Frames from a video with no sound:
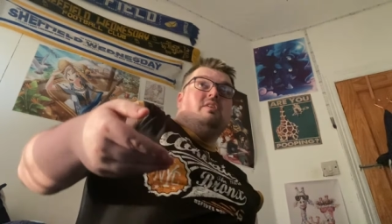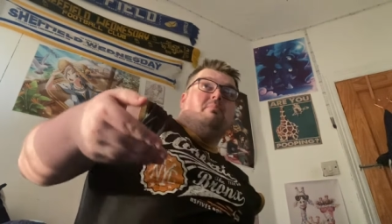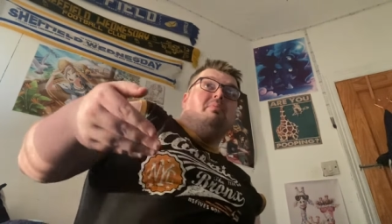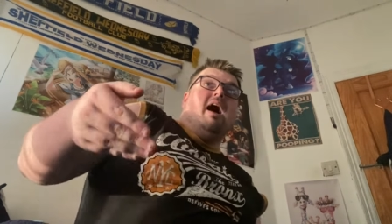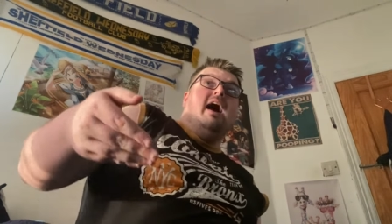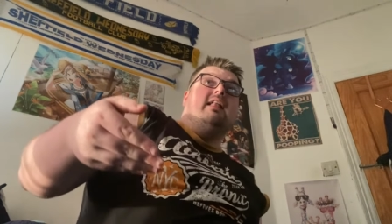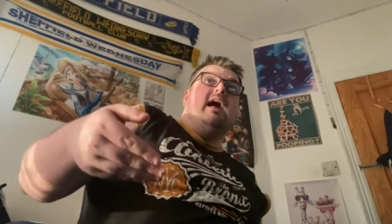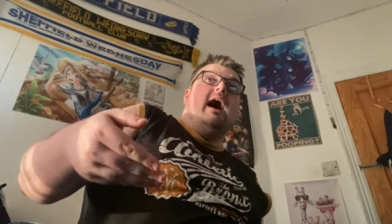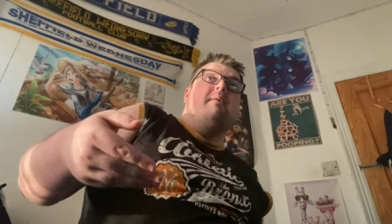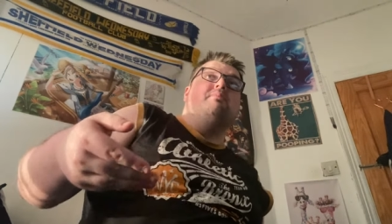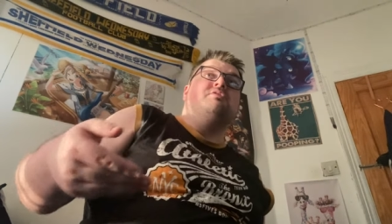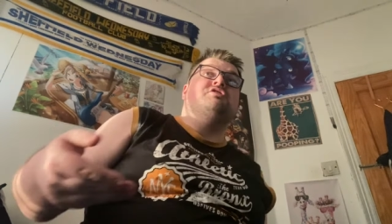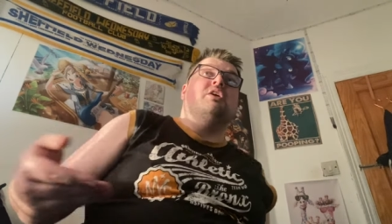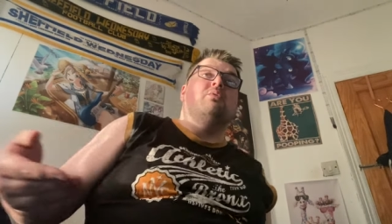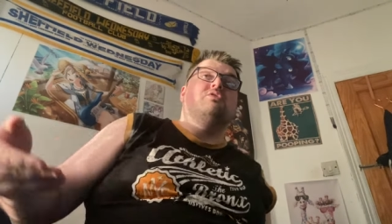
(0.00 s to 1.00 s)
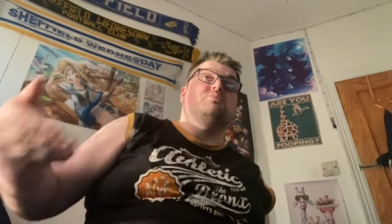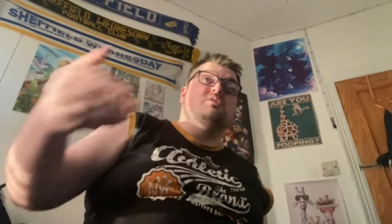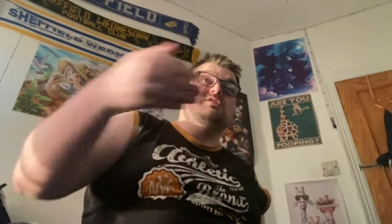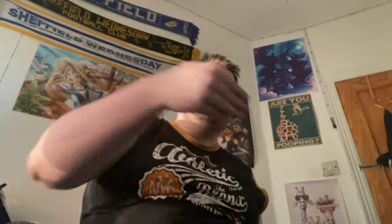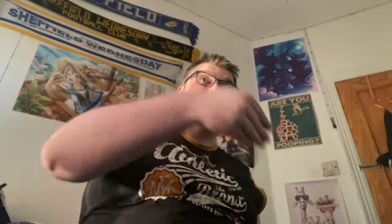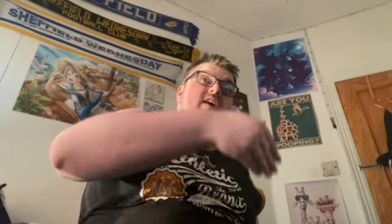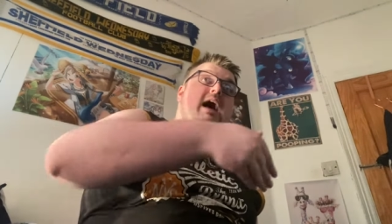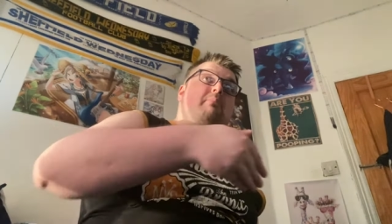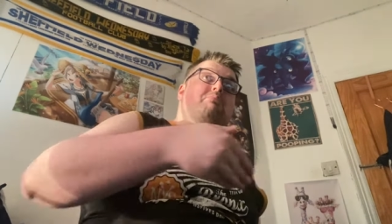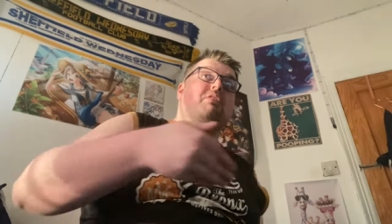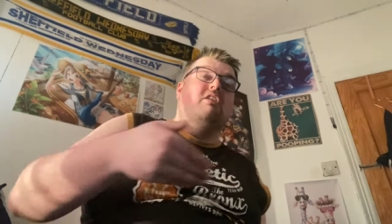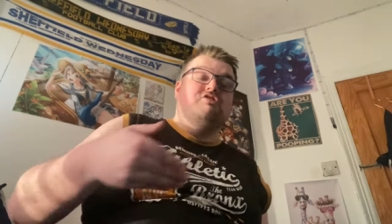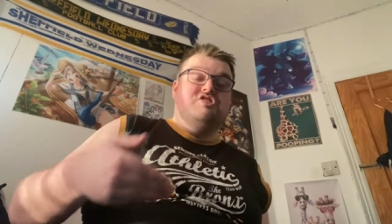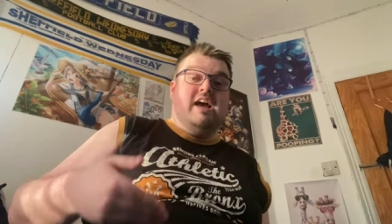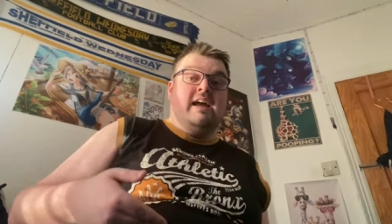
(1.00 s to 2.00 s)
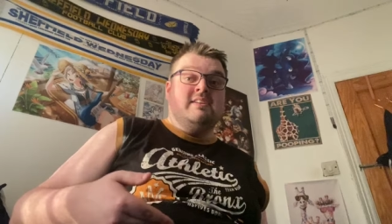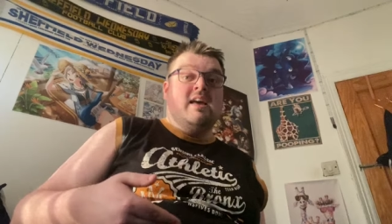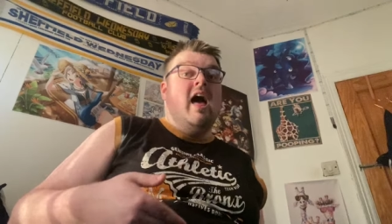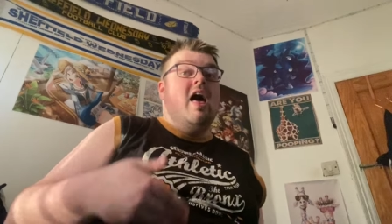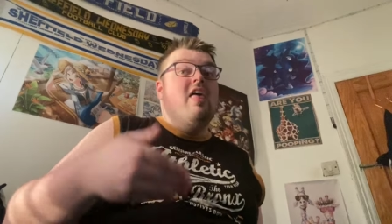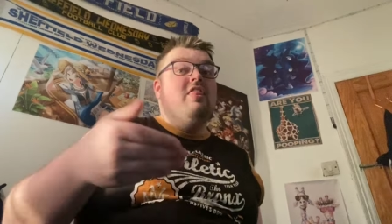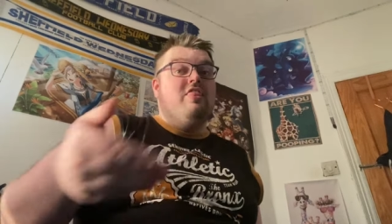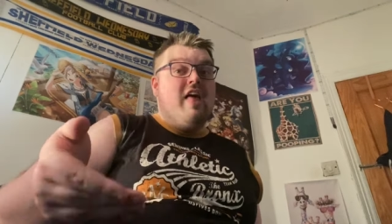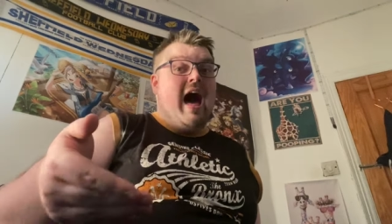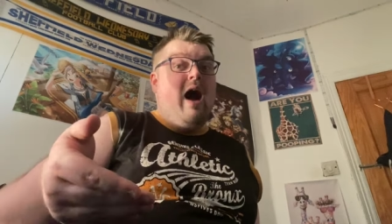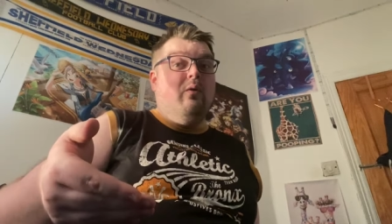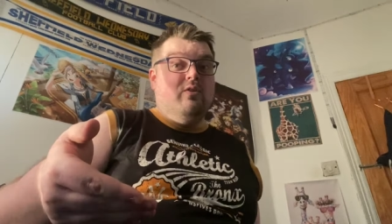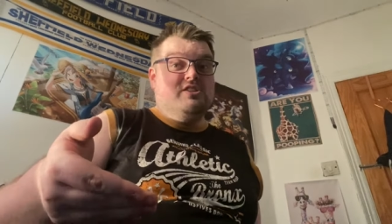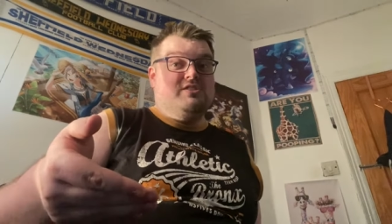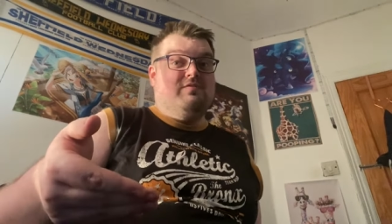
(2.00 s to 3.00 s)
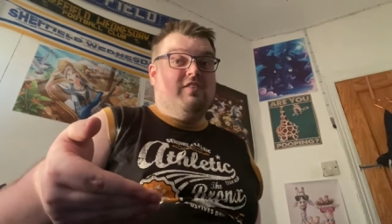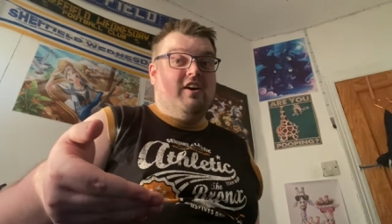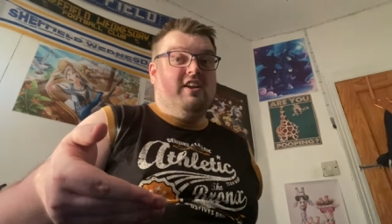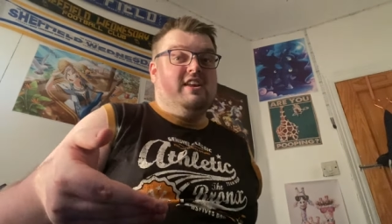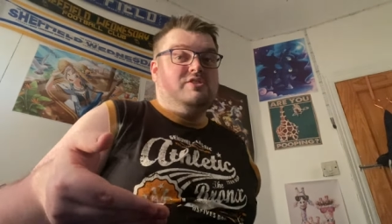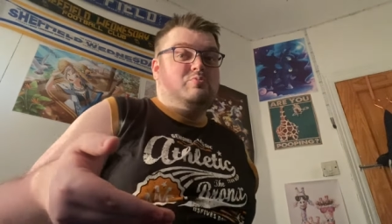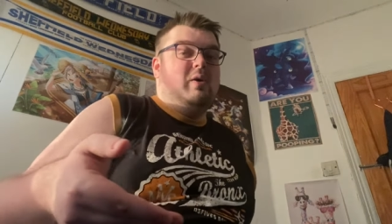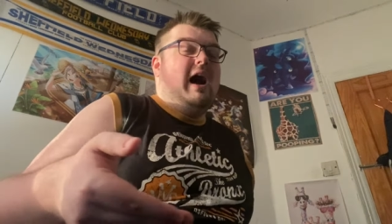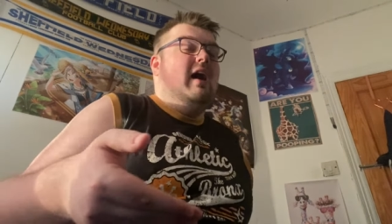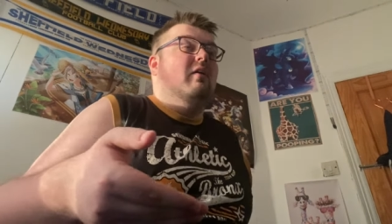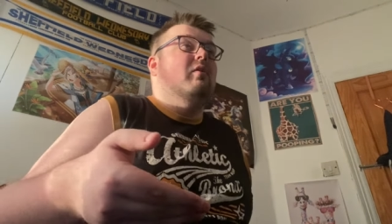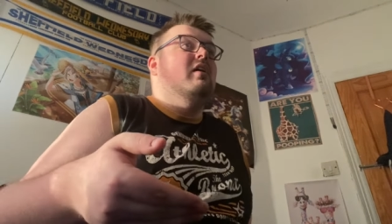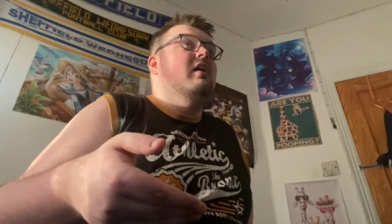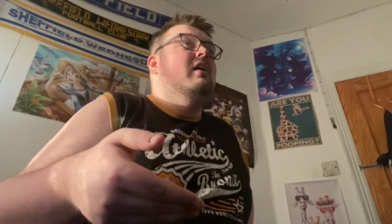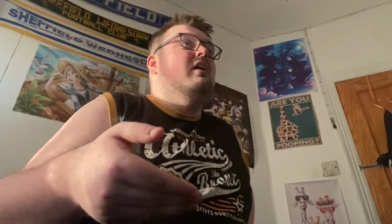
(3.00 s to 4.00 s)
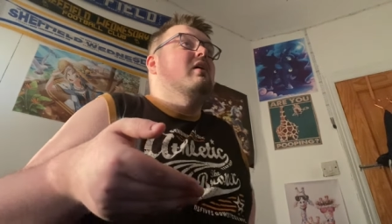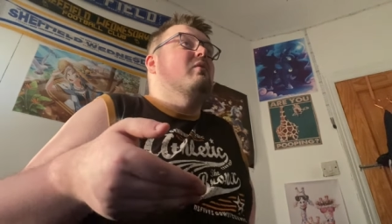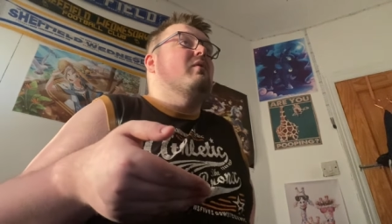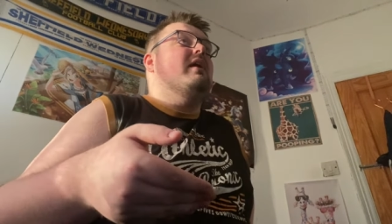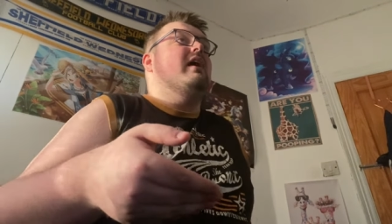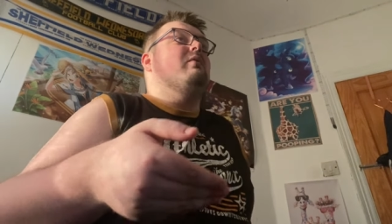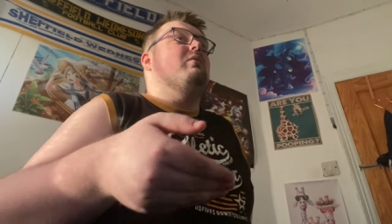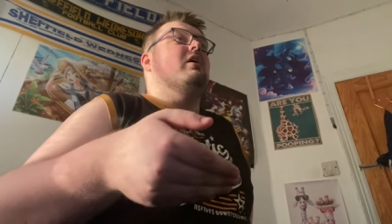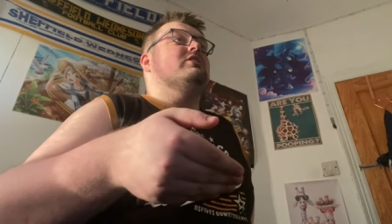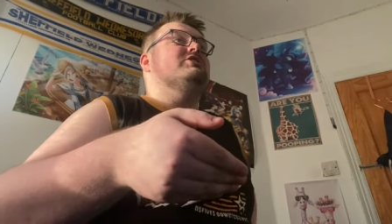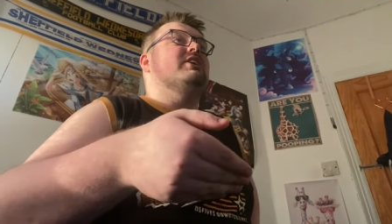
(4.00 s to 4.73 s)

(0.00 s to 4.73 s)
pilot episode, which was a side project, that was fun as well when I watched